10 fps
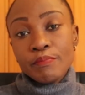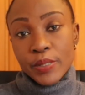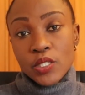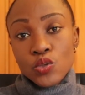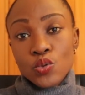
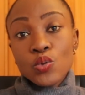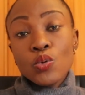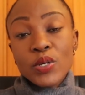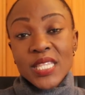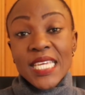
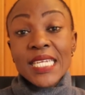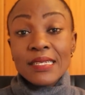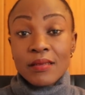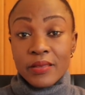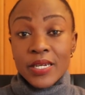B2
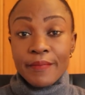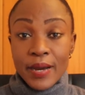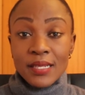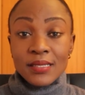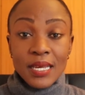within three
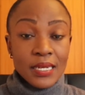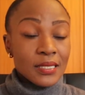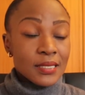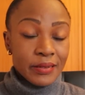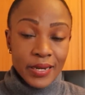months and
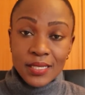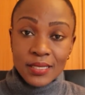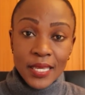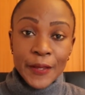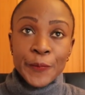it's
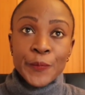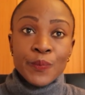crazy